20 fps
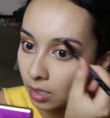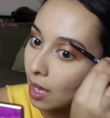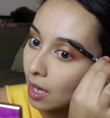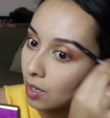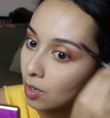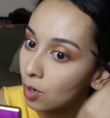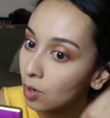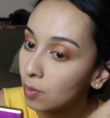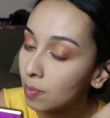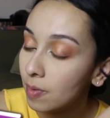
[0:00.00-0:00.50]
I
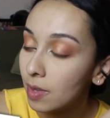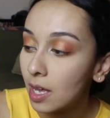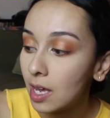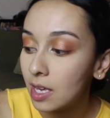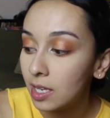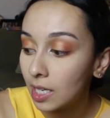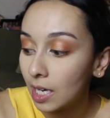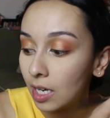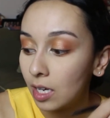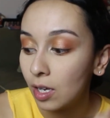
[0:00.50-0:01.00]
hope they
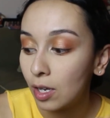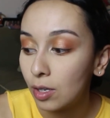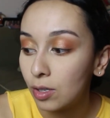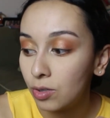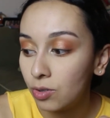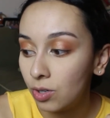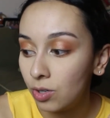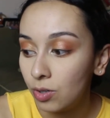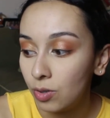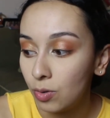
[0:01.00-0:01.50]
get
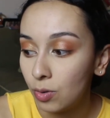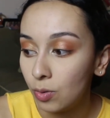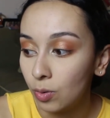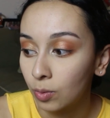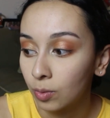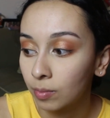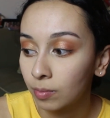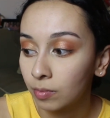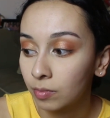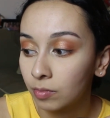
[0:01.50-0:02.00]

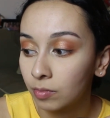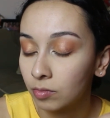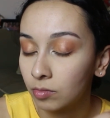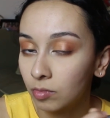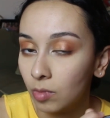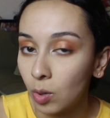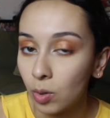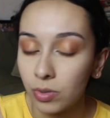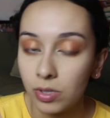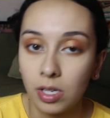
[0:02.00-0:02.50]
into
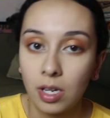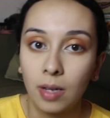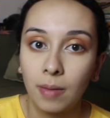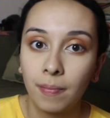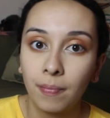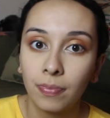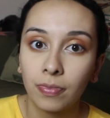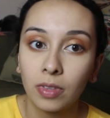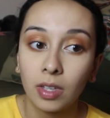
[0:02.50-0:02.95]
Ulta.